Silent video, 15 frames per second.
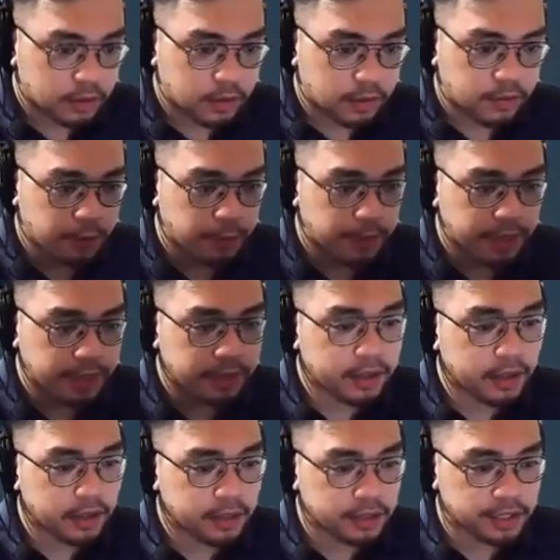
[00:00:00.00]
For
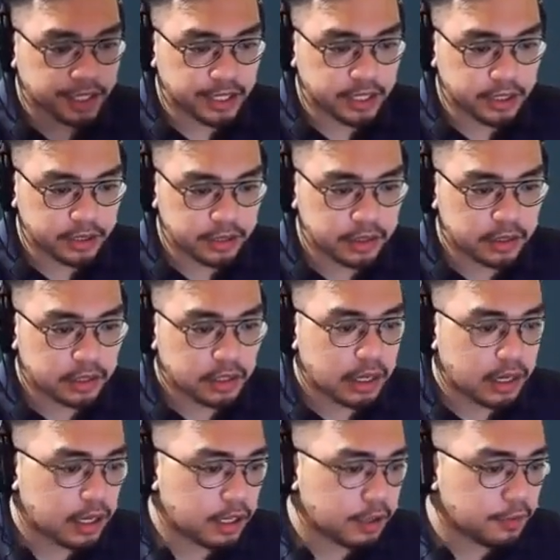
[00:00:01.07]
methodology,
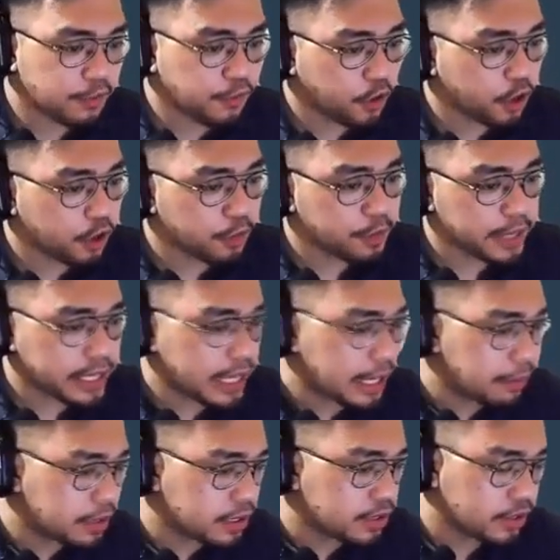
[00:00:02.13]
before being
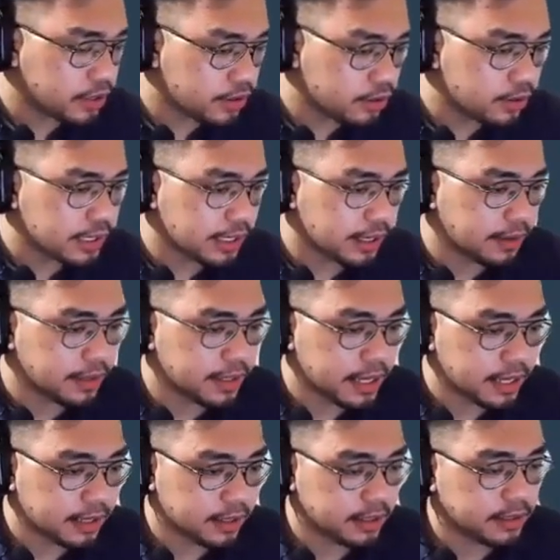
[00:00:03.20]
able to use the
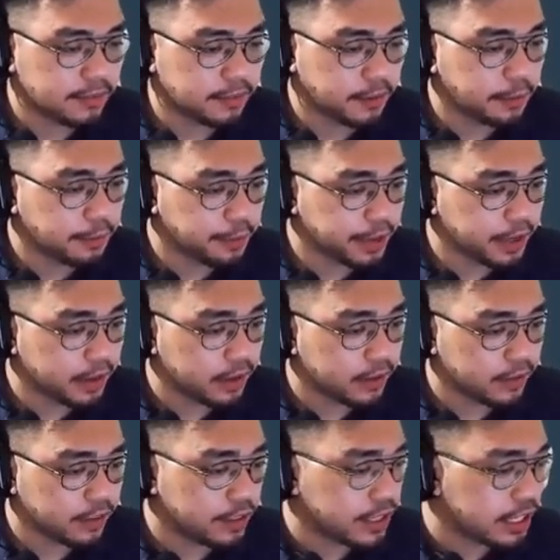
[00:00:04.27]
data
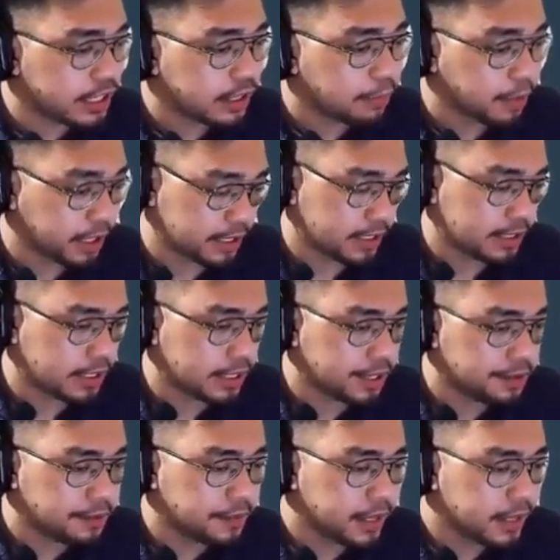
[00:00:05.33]
for data processing,
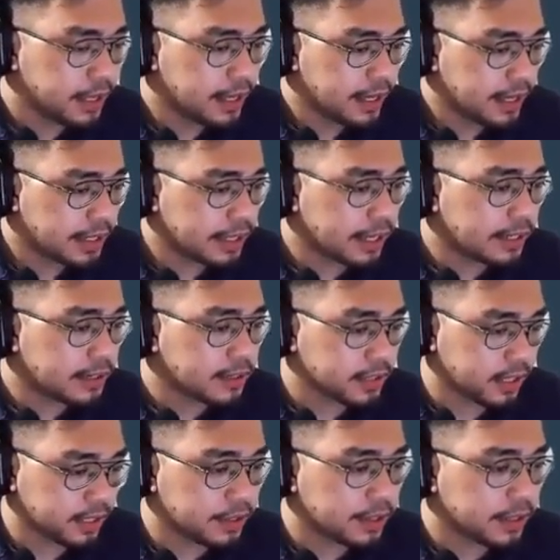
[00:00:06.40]
it has
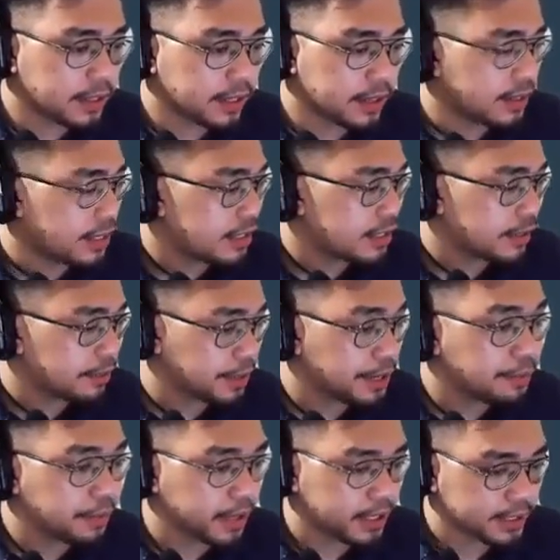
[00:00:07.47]
undergone data
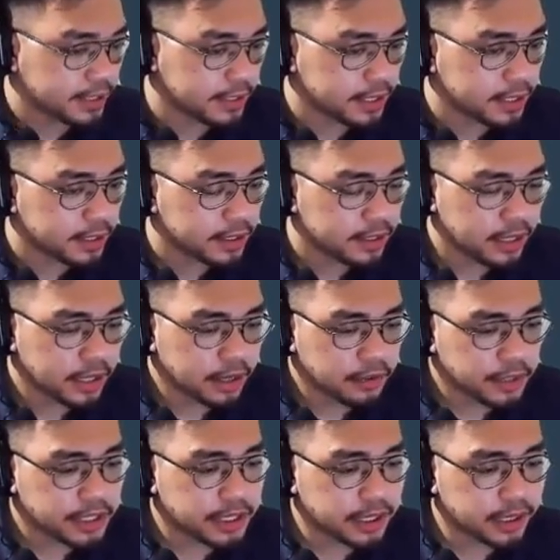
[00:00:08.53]
pre-processing,
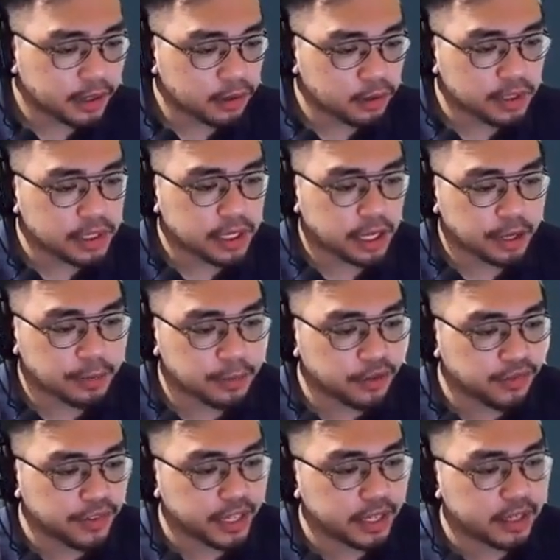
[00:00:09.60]
which includes
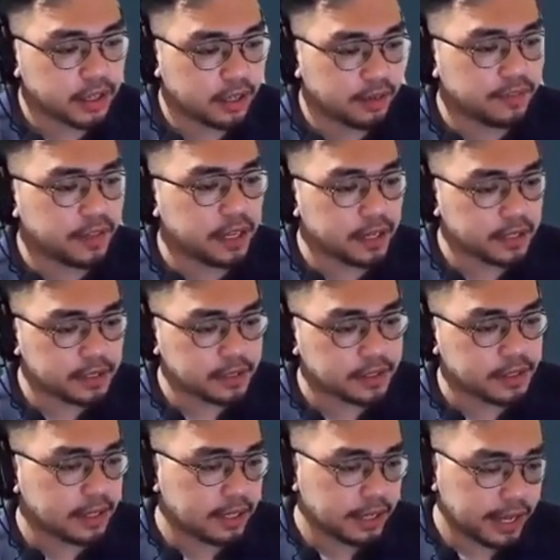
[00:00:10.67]
removing of links
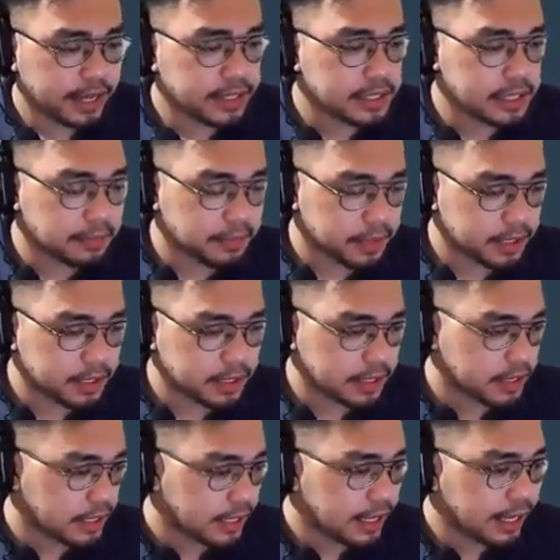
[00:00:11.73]
and symbols,
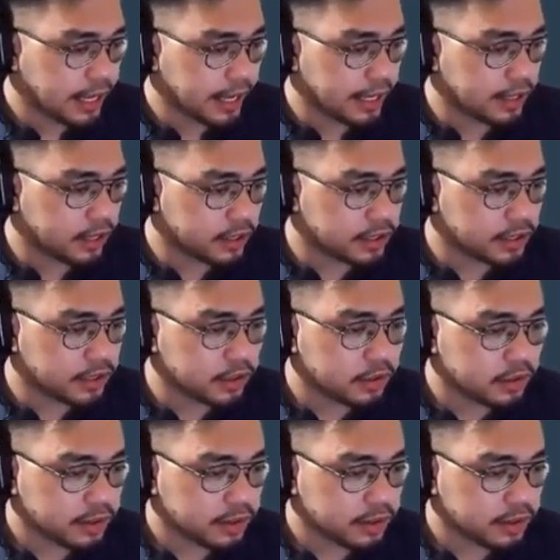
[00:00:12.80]
and also